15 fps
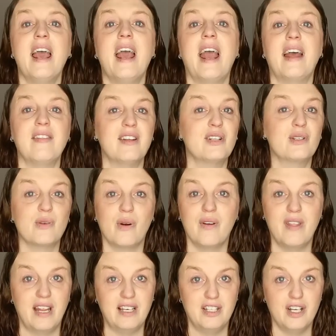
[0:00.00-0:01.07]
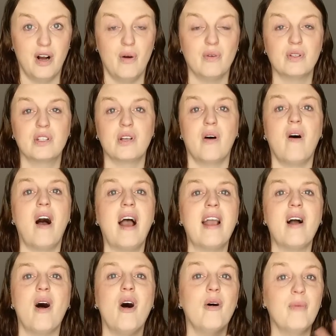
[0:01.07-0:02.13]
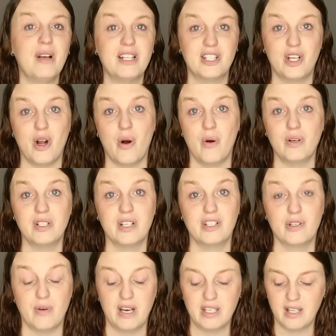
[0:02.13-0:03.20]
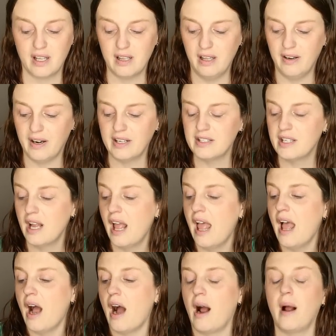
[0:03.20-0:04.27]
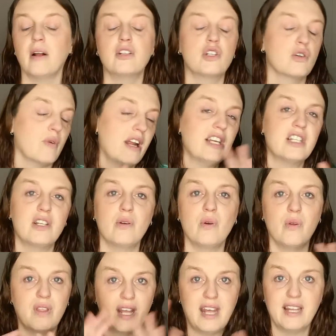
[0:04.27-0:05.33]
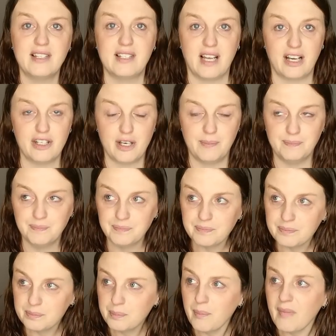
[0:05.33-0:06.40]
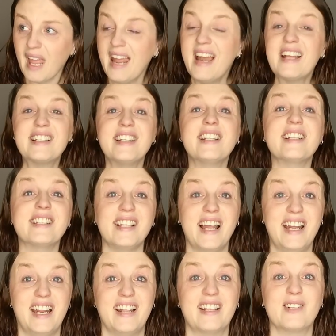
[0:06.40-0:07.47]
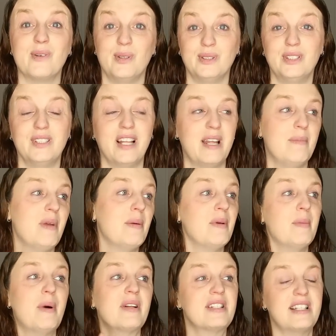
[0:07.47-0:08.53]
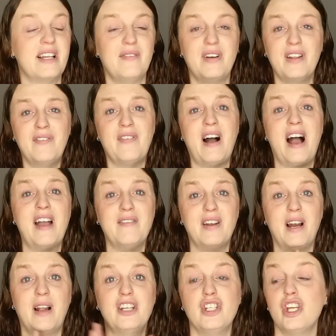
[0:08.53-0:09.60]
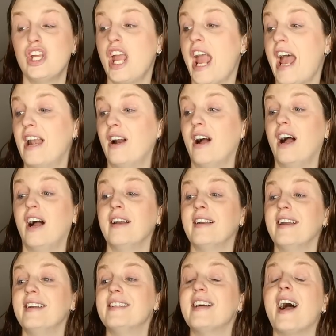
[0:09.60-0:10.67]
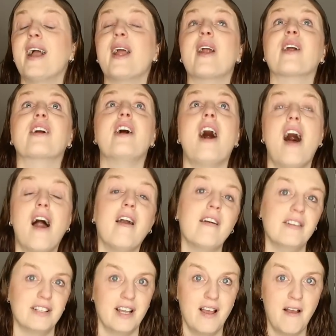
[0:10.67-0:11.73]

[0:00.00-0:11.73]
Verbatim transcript: And this store, they don't. So I always go to, straight to the clearance, uh, straight to the kids section. And I see this lady, this older lady, maybe about 75, and I, she had an entire cart